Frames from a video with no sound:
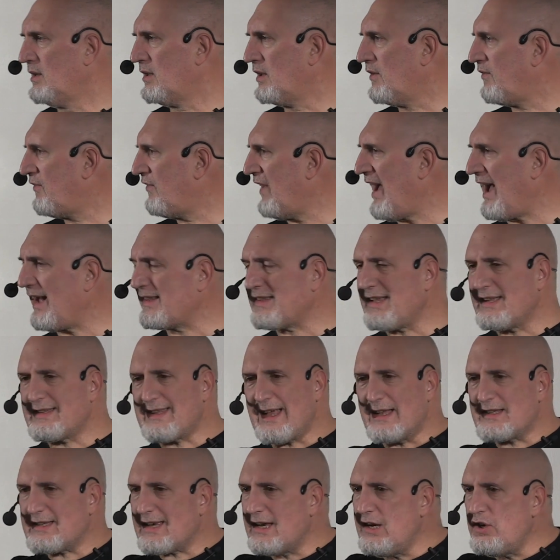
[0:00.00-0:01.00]
The fact that
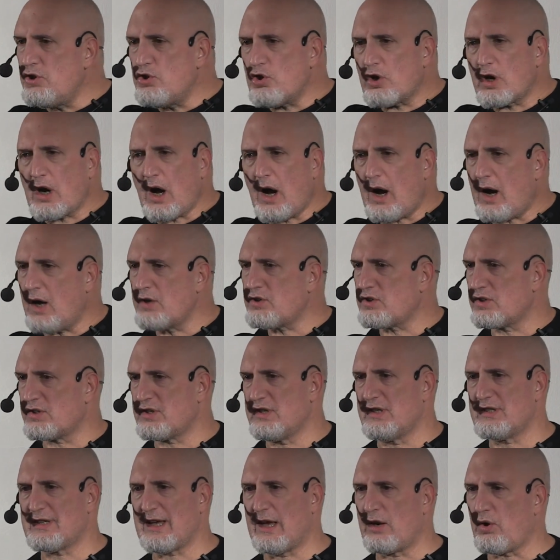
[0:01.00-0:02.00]
that's in your
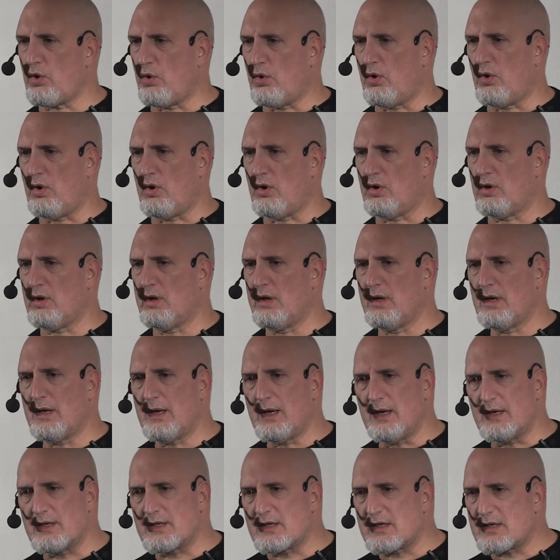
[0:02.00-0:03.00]
consciousness at all
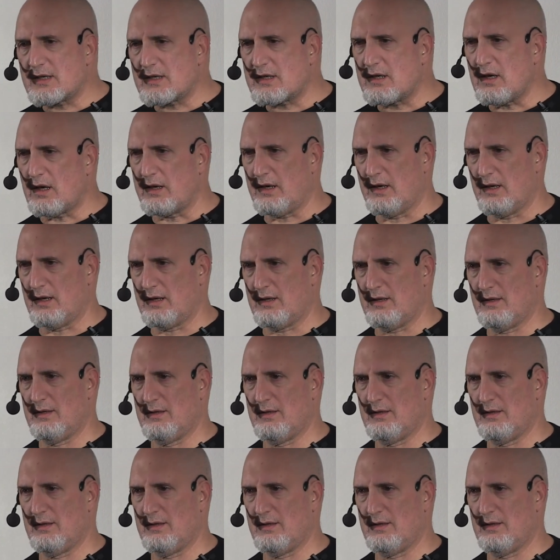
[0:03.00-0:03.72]
is stunning.